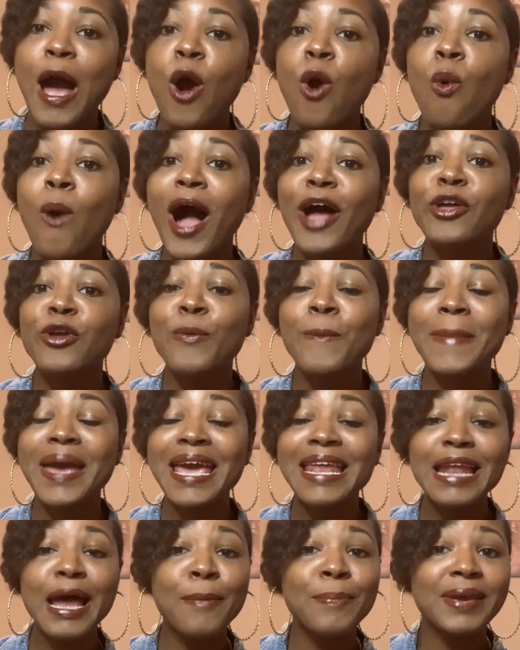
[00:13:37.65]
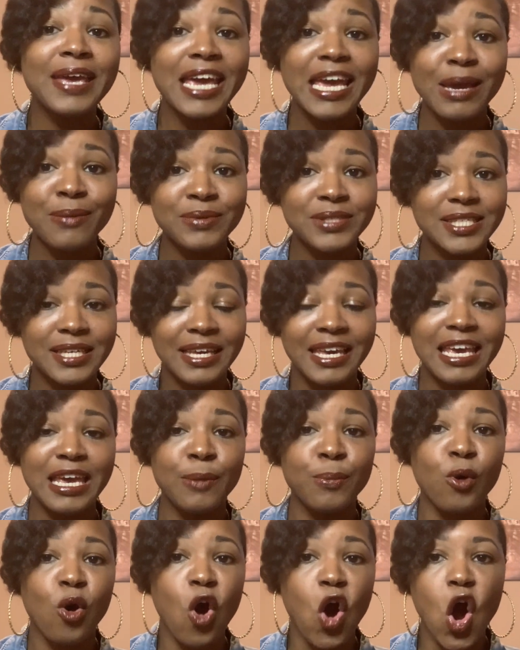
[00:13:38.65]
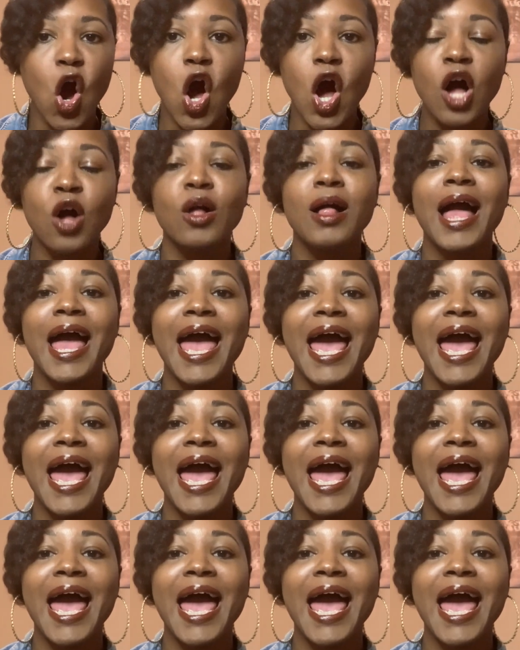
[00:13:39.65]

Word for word: while you may not be able to keep all,